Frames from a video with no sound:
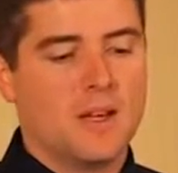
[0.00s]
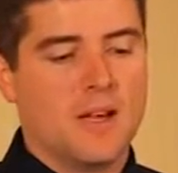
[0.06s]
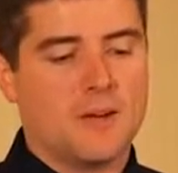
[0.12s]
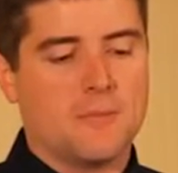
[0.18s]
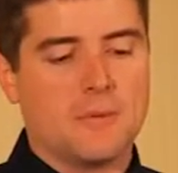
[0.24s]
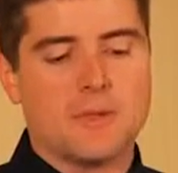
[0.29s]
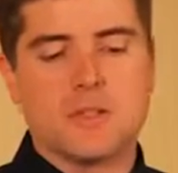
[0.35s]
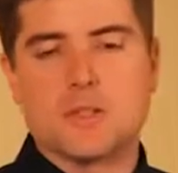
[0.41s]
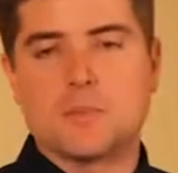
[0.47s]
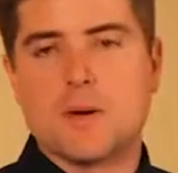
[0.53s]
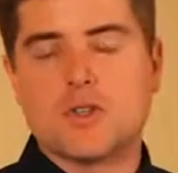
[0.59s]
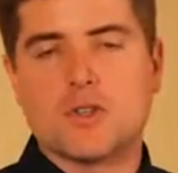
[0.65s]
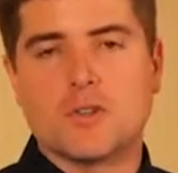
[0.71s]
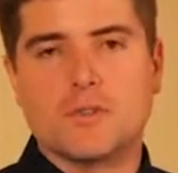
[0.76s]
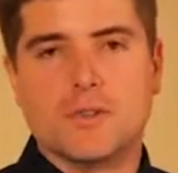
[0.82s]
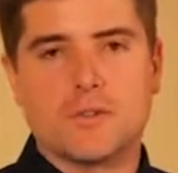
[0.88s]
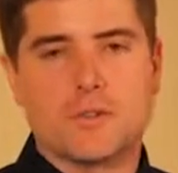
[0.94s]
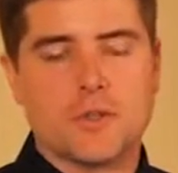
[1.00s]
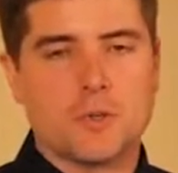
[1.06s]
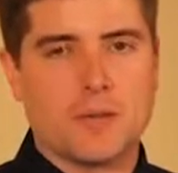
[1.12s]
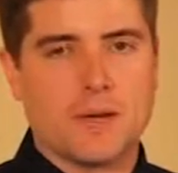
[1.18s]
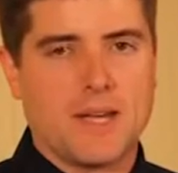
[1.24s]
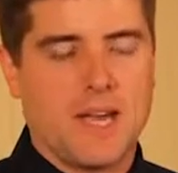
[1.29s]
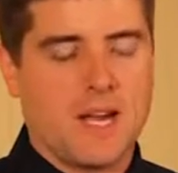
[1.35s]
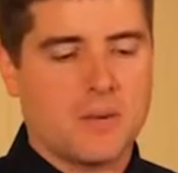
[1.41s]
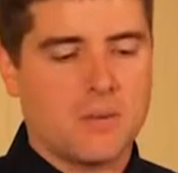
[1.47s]
I had to put a special filter on
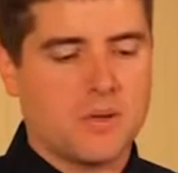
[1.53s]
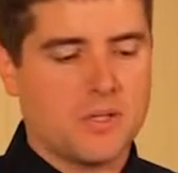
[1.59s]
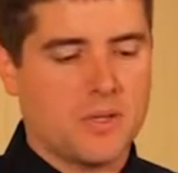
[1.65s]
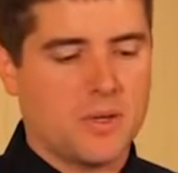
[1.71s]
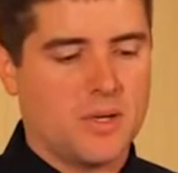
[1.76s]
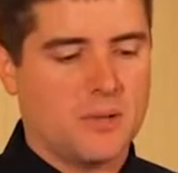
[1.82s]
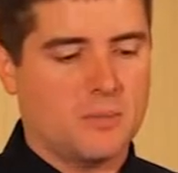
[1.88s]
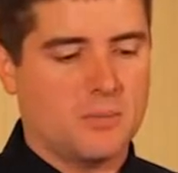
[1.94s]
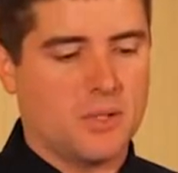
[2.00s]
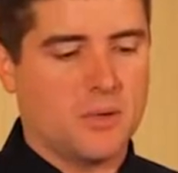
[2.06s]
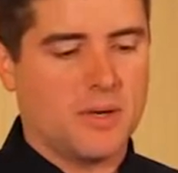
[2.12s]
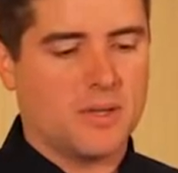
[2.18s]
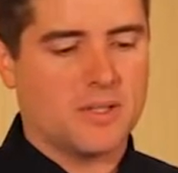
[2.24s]
my camera so I didn't blow